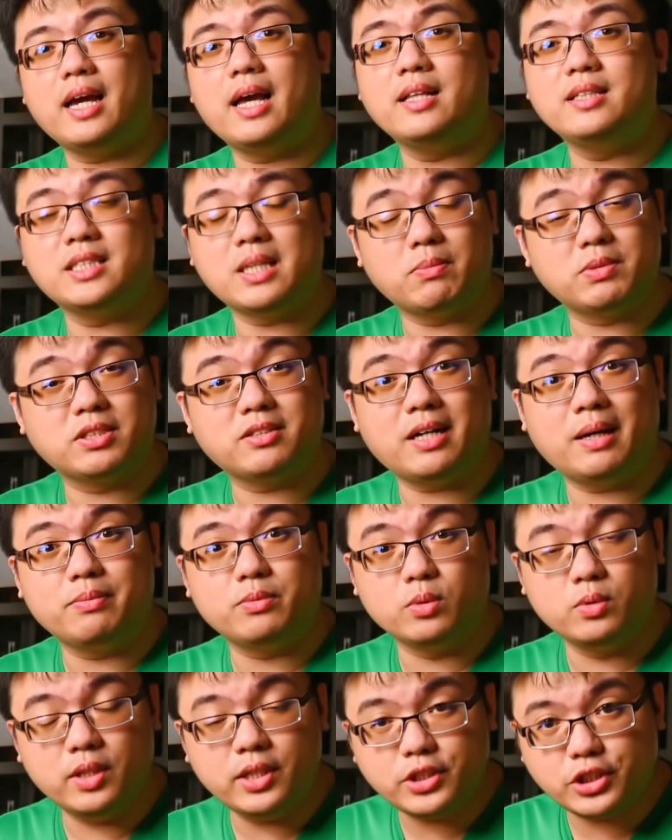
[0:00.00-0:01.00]
and subscribe
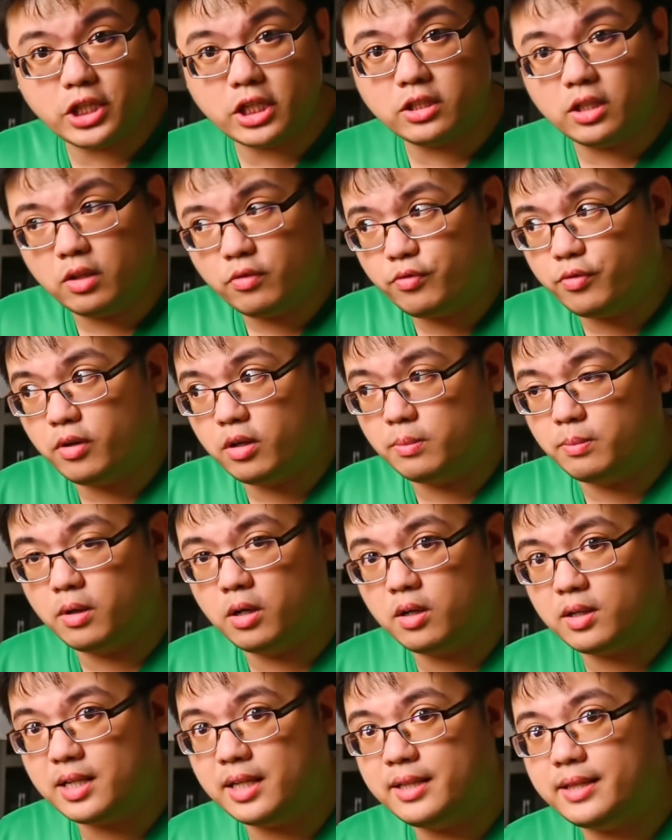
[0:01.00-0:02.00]
to this channel for
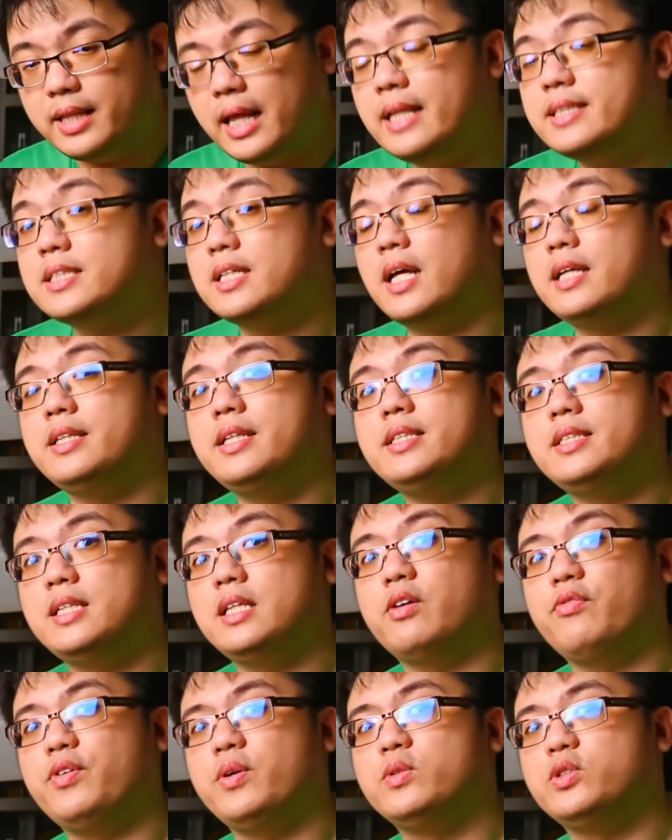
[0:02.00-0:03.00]
more content like this
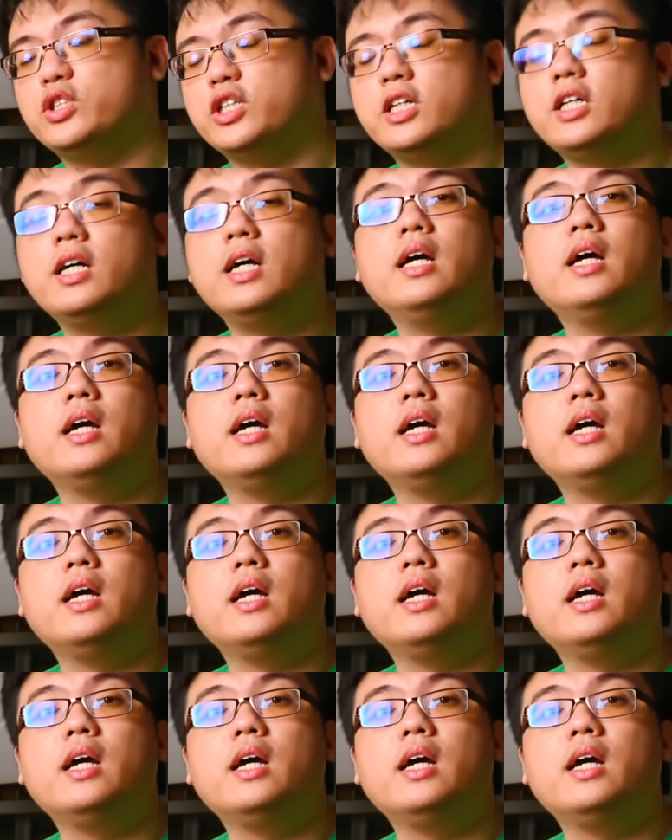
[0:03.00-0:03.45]
in the future.